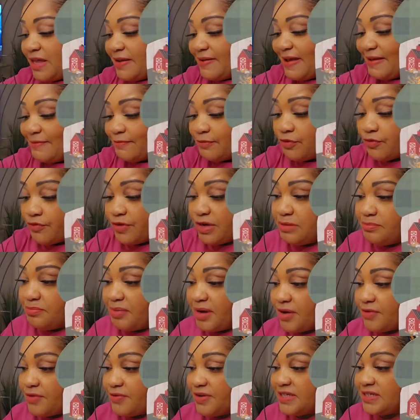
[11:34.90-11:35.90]
that have green
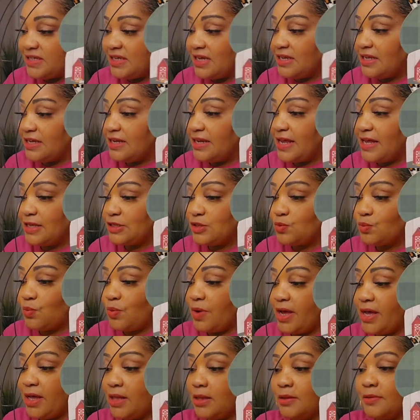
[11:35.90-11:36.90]
berries in it as
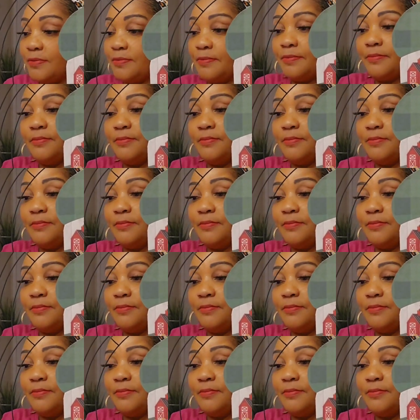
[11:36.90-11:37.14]
well.